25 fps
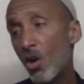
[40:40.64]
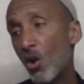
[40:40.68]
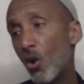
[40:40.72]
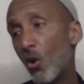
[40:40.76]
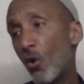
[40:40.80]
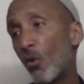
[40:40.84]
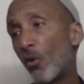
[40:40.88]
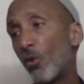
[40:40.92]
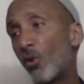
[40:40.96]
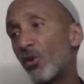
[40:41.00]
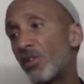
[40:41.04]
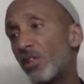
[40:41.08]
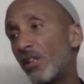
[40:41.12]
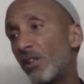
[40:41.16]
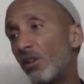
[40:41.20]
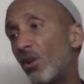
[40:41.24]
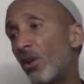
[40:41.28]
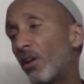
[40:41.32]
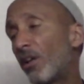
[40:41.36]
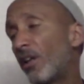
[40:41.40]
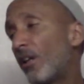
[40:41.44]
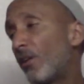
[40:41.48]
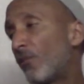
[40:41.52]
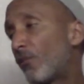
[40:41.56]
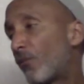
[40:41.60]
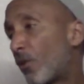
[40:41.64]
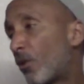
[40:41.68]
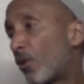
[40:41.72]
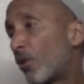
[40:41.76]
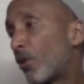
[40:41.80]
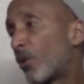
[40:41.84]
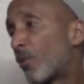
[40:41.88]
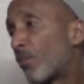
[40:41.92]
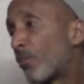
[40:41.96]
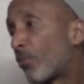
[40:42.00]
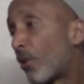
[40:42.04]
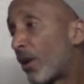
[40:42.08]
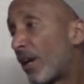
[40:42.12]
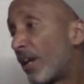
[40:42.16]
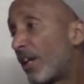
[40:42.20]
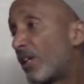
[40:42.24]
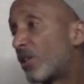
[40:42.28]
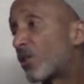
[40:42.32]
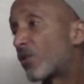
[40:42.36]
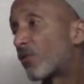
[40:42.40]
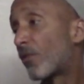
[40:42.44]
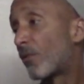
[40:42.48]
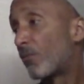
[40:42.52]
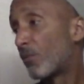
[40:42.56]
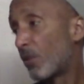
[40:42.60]
or is he looking for the
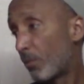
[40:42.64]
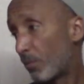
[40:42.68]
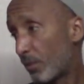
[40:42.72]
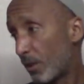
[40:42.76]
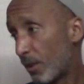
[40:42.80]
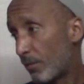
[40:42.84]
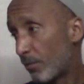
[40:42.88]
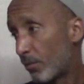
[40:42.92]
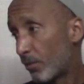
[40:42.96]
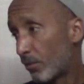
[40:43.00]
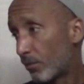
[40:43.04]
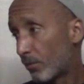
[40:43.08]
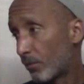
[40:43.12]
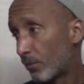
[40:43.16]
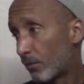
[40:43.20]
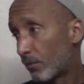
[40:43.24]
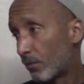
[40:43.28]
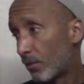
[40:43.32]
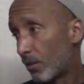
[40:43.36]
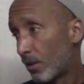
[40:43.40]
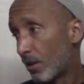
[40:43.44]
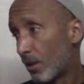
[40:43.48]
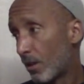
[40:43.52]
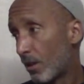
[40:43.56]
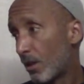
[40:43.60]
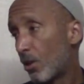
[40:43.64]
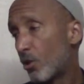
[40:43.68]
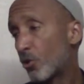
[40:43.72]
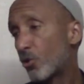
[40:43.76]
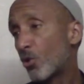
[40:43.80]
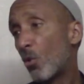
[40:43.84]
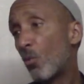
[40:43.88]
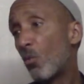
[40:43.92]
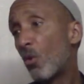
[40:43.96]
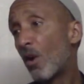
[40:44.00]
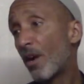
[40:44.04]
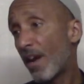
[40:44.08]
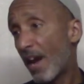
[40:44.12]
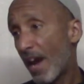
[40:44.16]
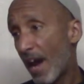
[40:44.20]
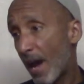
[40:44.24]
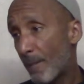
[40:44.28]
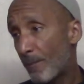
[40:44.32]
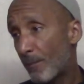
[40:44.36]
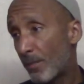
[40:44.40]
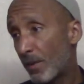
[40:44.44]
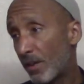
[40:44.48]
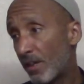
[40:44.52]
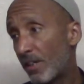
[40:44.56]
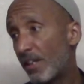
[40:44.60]
praise from the people? So what
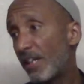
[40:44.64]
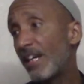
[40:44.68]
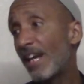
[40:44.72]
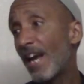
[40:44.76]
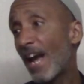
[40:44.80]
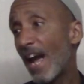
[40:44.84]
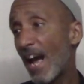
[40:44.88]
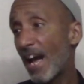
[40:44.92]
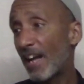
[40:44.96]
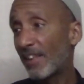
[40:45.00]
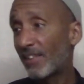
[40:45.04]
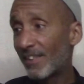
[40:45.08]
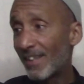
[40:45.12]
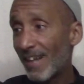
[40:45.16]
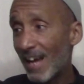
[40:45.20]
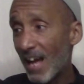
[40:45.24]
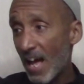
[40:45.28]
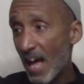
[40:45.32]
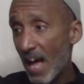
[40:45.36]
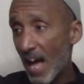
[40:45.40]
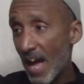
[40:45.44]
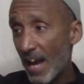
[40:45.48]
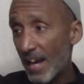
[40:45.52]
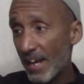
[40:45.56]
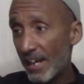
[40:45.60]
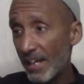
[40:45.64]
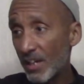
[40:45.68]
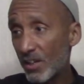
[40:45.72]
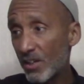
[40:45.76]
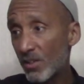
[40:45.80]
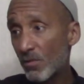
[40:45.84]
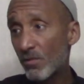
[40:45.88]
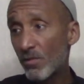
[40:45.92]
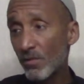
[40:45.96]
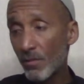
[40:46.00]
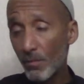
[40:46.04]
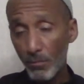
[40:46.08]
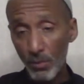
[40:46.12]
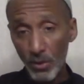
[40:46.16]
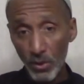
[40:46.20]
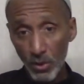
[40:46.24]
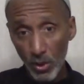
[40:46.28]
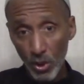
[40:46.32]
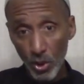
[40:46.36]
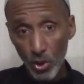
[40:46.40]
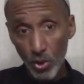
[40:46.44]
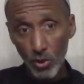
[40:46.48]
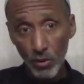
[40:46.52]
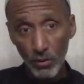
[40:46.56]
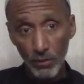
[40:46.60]
happened, he had the highest
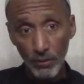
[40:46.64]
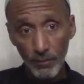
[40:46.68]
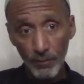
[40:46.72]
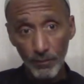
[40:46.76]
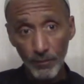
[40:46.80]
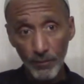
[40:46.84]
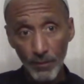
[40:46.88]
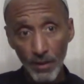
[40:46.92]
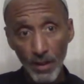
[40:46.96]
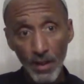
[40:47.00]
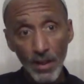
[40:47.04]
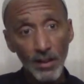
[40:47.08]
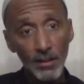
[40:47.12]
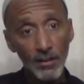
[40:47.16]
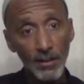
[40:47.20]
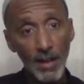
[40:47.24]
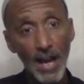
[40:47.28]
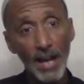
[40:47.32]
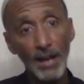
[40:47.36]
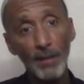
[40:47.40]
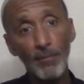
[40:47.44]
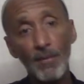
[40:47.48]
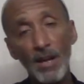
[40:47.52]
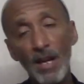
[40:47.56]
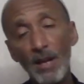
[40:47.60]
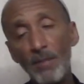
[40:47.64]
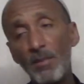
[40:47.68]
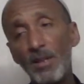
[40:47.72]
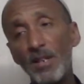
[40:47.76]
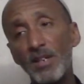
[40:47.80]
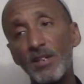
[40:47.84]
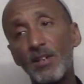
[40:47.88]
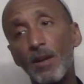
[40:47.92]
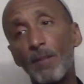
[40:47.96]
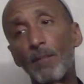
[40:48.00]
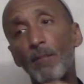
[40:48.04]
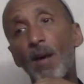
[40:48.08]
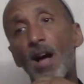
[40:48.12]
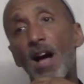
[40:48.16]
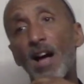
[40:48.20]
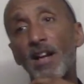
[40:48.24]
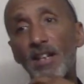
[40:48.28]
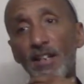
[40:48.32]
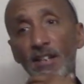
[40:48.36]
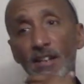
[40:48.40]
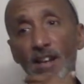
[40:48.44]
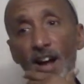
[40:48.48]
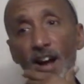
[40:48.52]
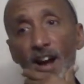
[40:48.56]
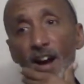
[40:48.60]
position. Like maybe
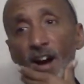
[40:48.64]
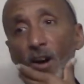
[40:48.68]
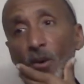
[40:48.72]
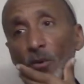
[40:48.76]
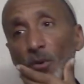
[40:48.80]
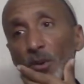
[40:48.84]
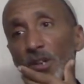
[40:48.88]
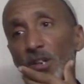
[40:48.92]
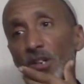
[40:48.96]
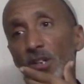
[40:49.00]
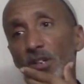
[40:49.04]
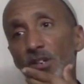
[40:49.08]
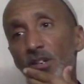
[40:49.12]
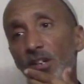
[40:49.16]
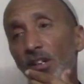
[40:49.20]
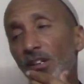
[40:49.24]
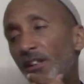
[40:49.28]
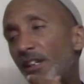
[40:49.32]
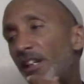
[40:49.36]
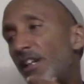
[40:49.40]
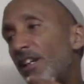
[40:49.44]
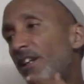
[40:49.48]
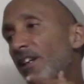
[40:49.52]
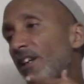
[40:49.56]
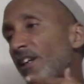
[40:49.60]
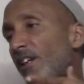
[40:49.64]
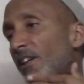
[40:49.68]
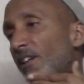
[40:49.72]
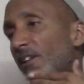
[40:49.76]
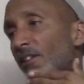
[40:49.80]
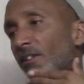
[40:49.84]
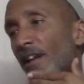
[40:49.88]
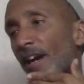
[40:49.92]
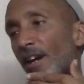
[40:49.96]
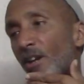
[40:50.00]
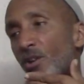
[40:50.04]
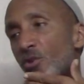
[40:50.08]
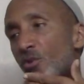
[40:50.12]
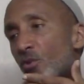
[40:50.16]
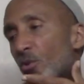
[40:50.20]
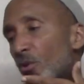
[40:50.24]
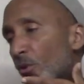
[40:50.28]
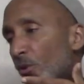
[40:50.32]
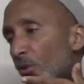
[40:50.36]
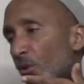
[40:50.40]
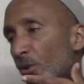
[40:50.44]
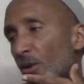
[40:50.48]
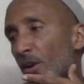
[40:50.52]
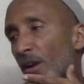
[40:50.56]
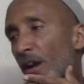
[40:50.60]
somebody now is the leading
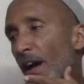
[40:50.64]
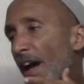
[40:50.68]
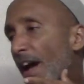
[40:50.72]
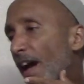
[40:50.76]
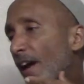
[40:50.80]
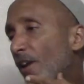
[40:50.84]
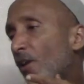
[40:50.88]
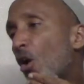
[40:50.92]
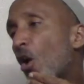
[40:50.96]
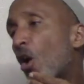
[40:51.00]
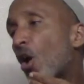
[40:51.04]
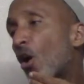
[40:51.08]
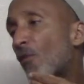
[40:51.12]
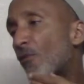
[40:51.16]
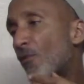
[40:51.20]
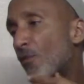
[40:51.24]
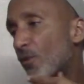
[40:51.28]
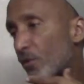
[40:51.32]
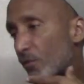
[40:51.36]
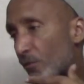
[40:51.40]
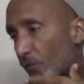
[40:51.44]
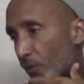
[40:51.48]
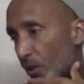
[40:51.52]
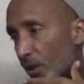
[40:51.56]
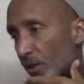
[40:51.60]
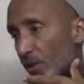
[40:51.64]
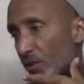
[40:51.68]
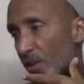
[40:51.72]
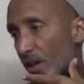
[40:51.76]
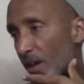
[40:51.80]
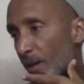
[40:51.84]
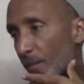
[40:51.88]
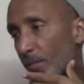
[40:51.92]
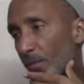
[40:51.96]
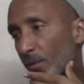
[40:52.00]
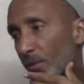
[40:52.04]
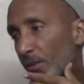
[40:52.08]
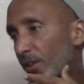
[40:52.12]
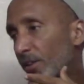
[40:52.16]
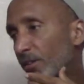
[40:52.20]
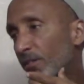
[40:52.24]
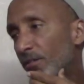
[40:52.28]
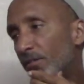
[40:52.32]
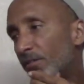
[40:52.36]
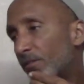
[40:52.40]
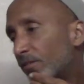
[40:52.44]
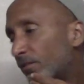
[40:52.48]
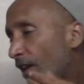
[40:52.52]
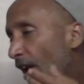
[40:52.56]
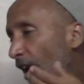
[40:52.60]
lecturer at Harvard, for example,
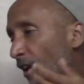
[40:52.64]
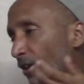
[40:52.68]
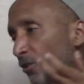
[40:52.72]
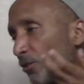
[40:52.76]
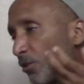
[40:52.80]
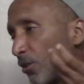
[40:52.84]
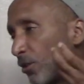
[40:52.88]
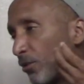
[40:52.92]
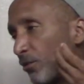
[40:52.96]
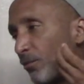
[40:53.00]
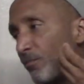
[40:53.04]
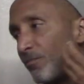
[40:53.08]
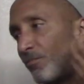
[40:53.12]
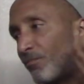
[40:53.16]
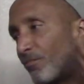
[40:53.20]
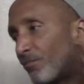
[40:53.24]
in, I don't know,